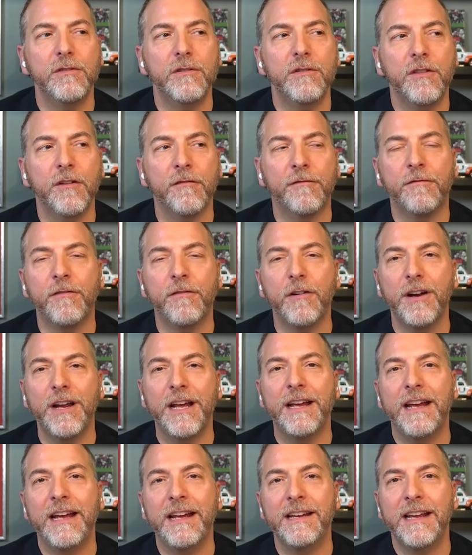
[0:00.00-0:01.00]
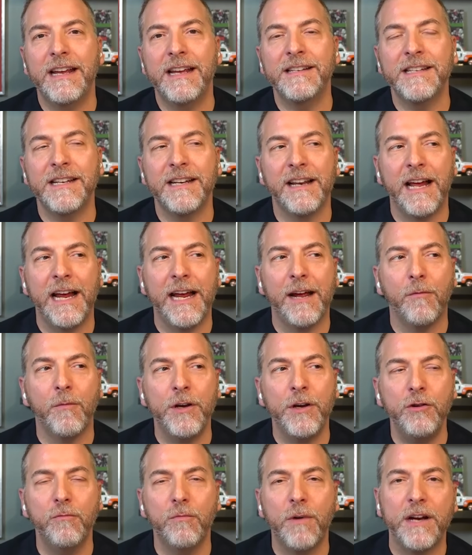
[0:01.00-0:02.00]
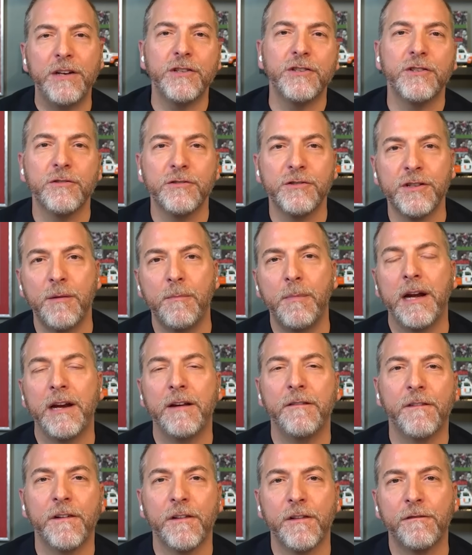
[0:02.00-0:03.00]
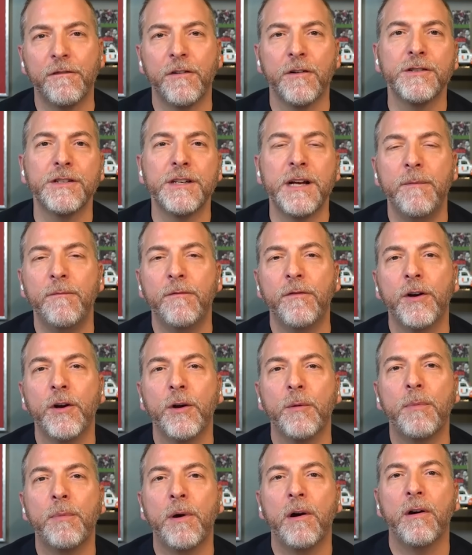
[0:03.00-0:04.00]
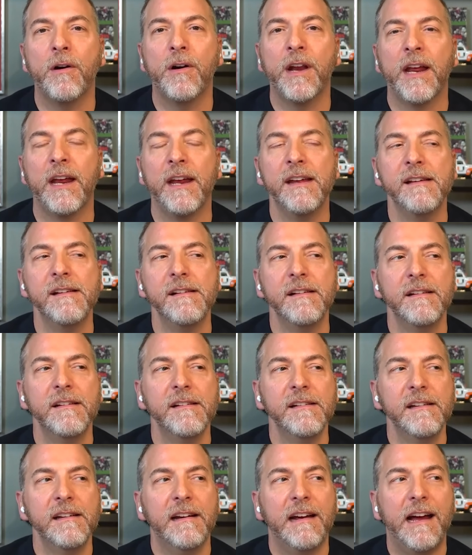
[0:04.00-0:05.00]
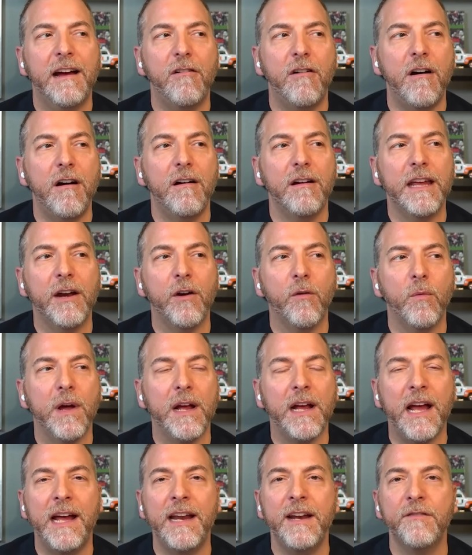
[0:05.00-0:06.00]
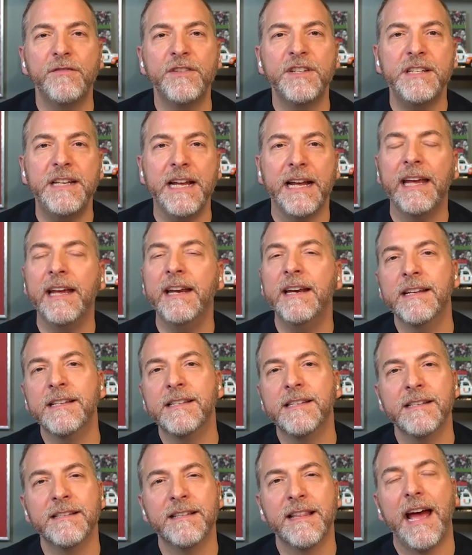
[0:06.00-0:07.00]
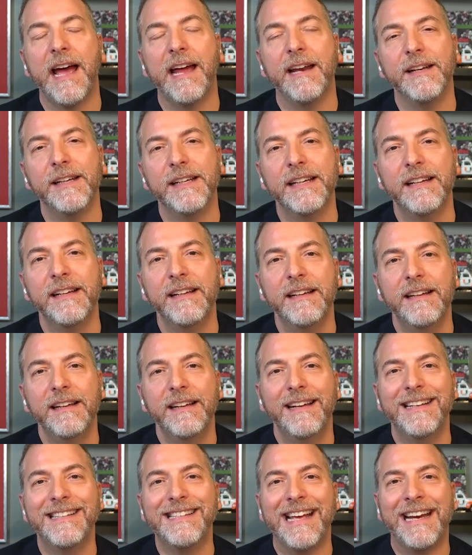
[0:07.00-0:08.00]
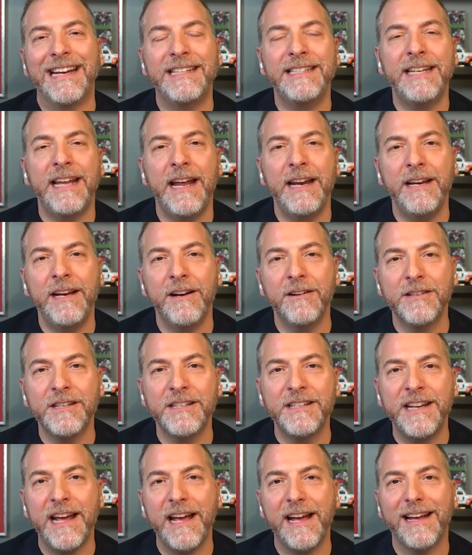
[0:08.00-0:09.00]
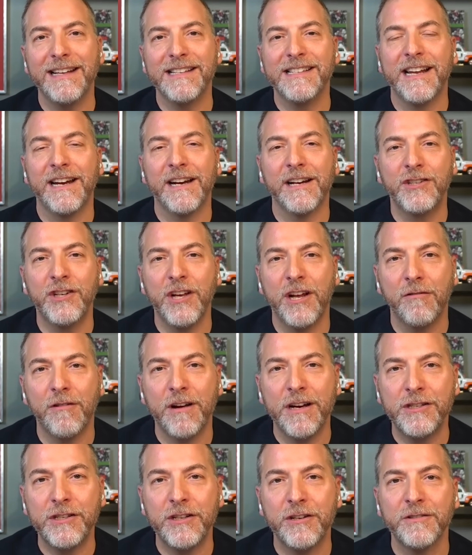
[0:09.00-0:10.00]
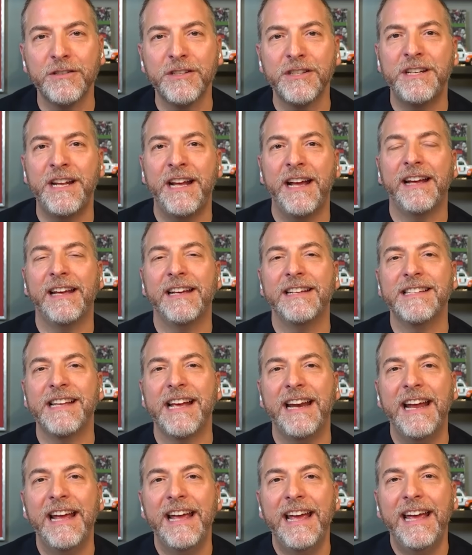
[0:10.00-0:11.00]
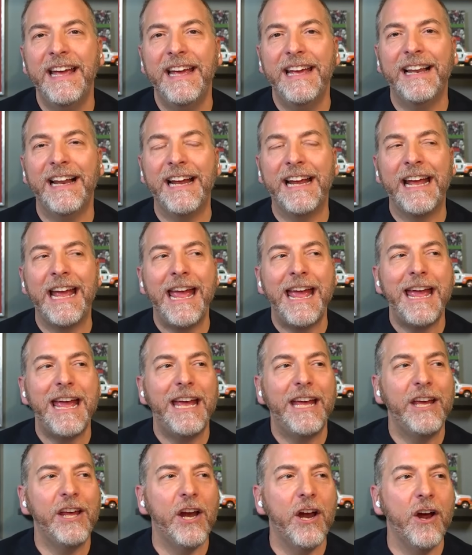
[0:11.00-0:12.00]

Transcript: is it like when you register somebody for the first time for your party, what kind of stickiness is that? Is that a 10-year stick? Is that a generational stick? Is that like, have